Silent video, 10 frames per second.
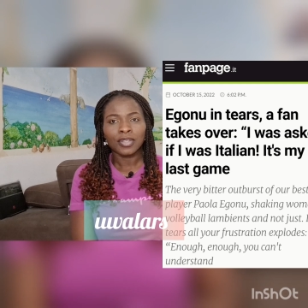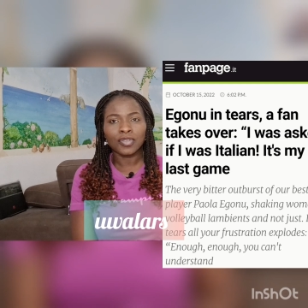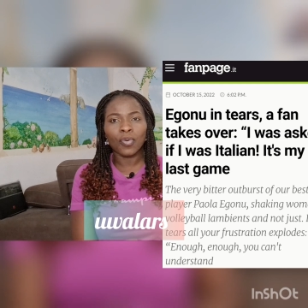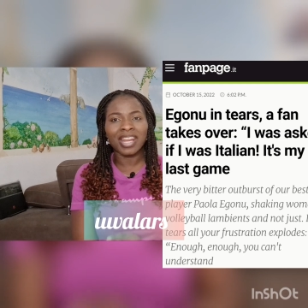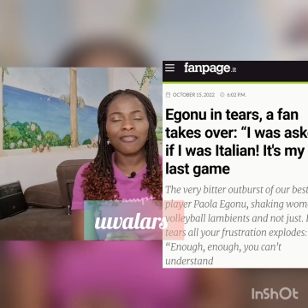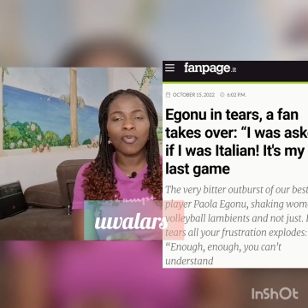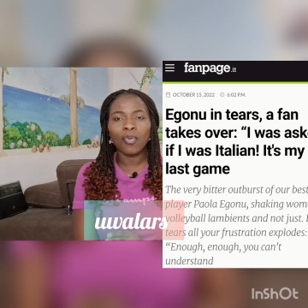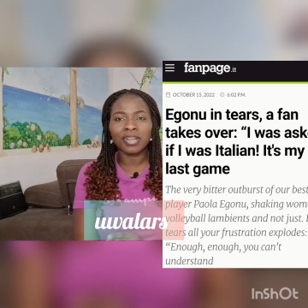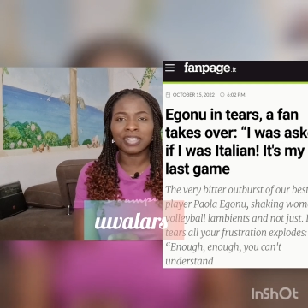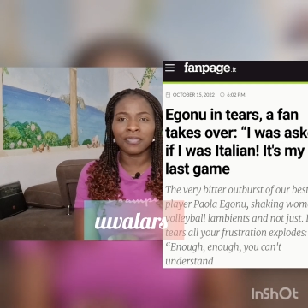So whenever I
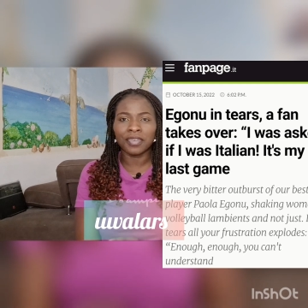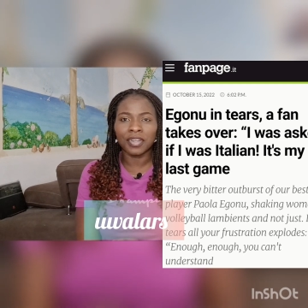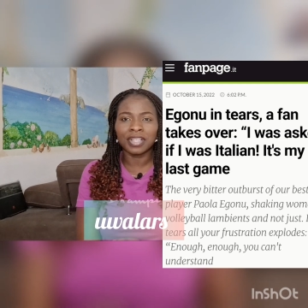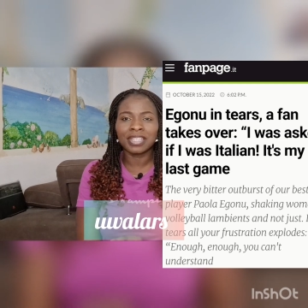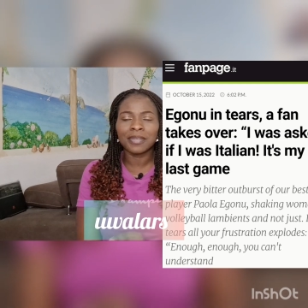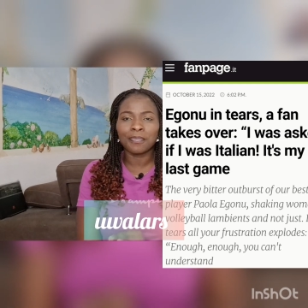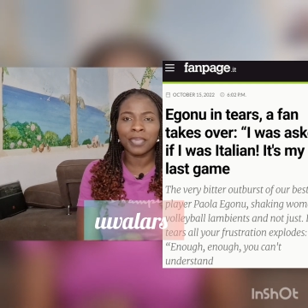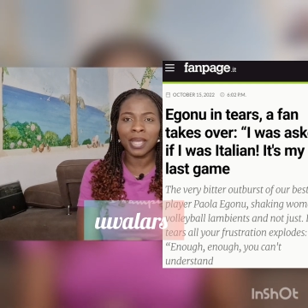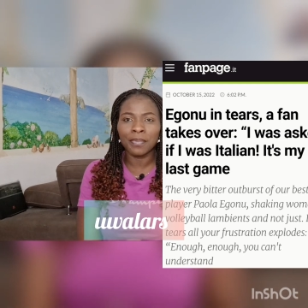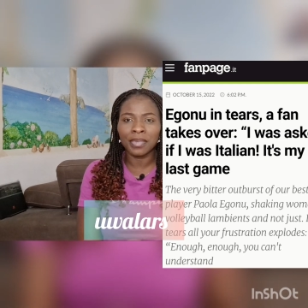watch the video, the team
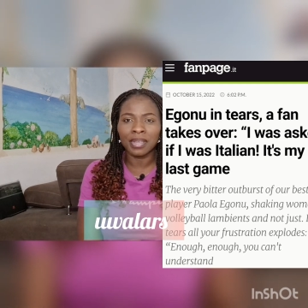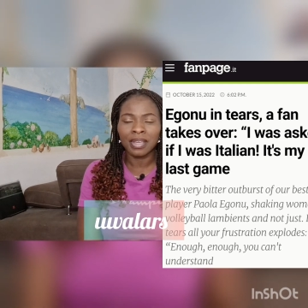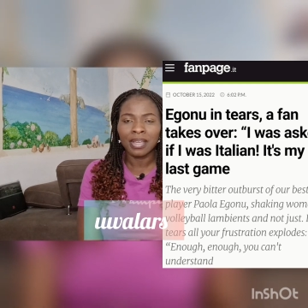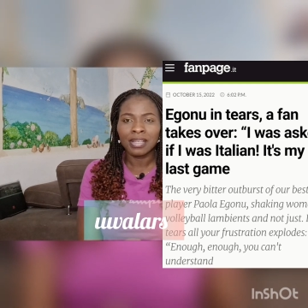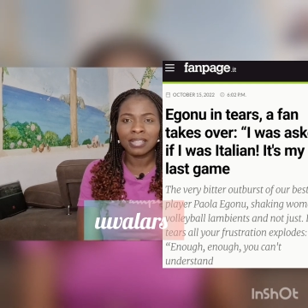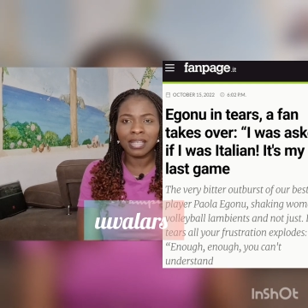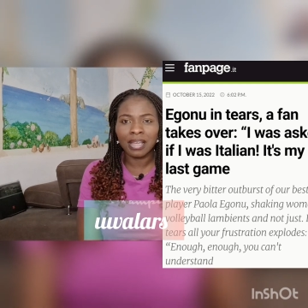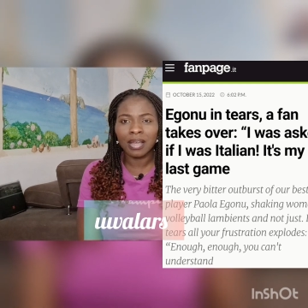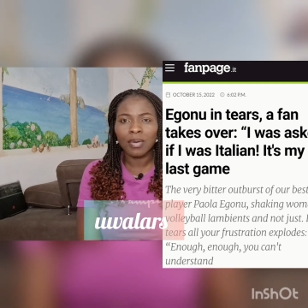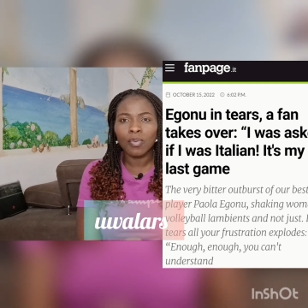pay me.
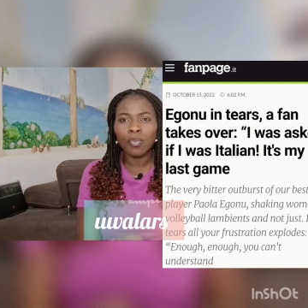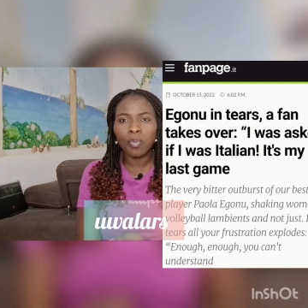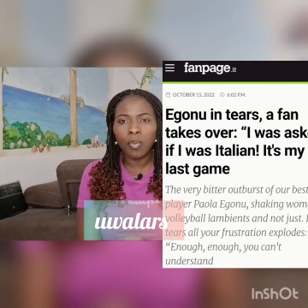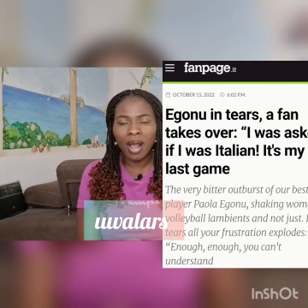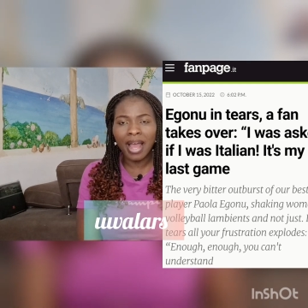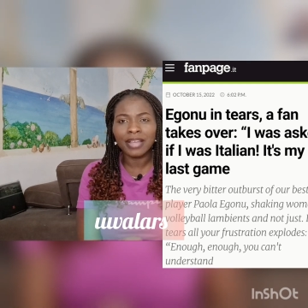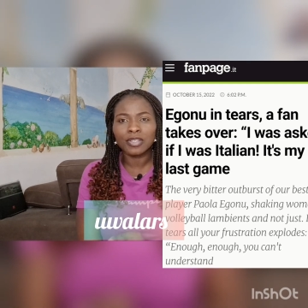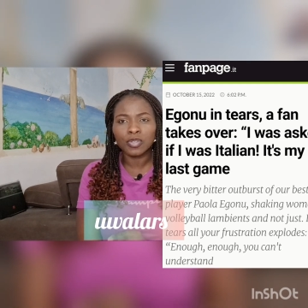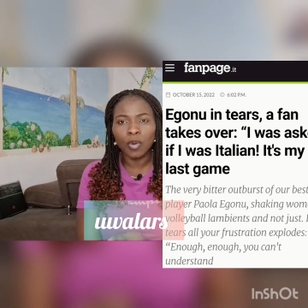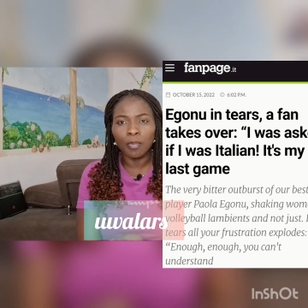Say, why
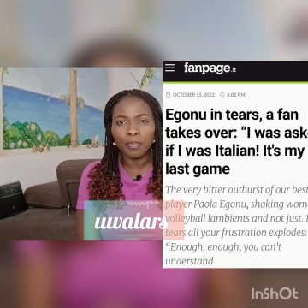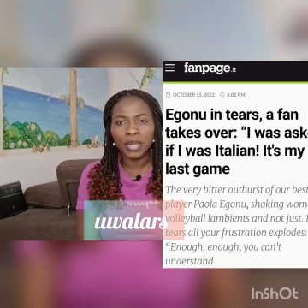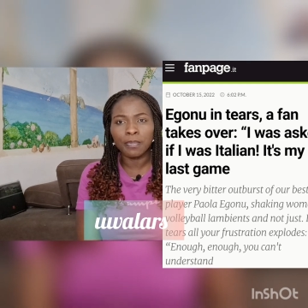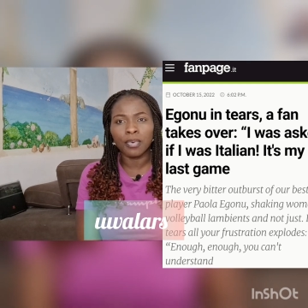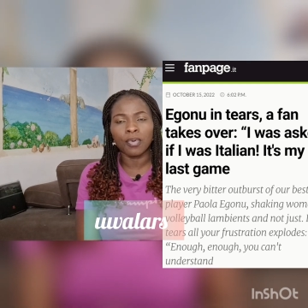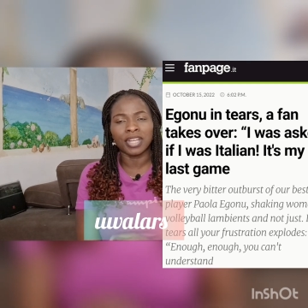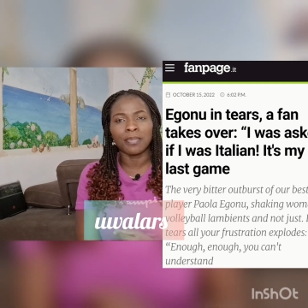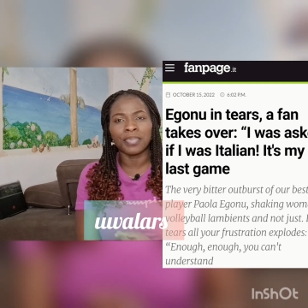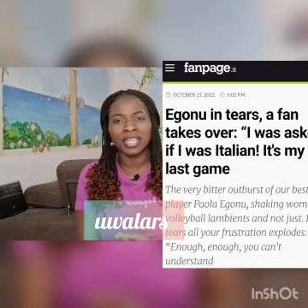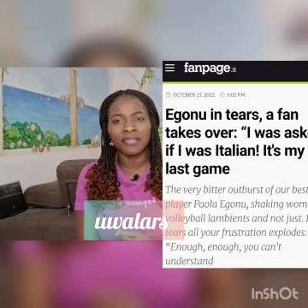some people would
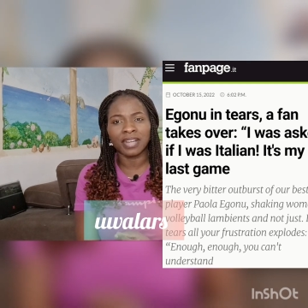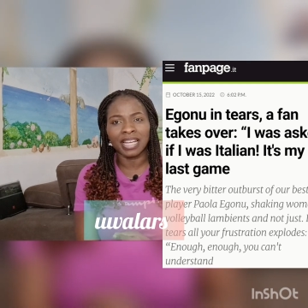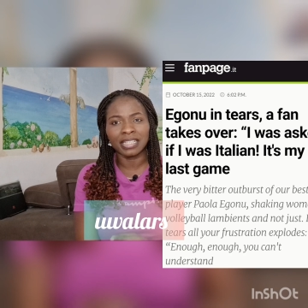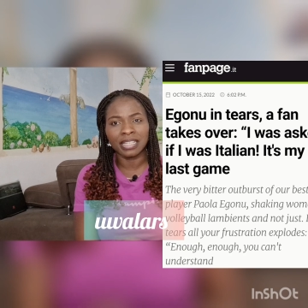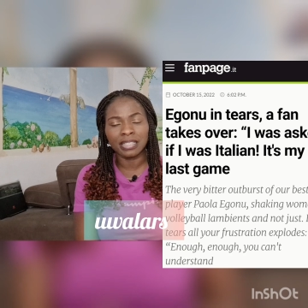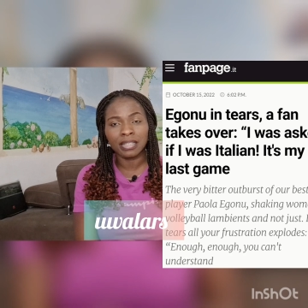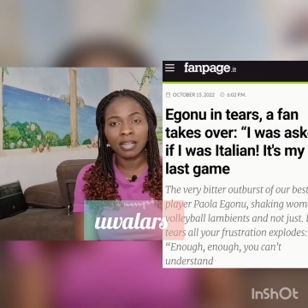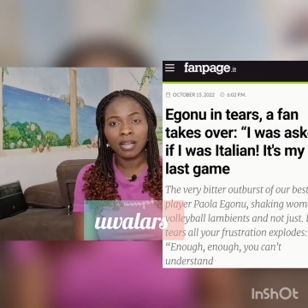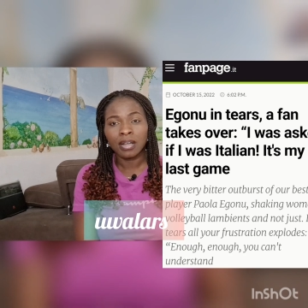they behave like this?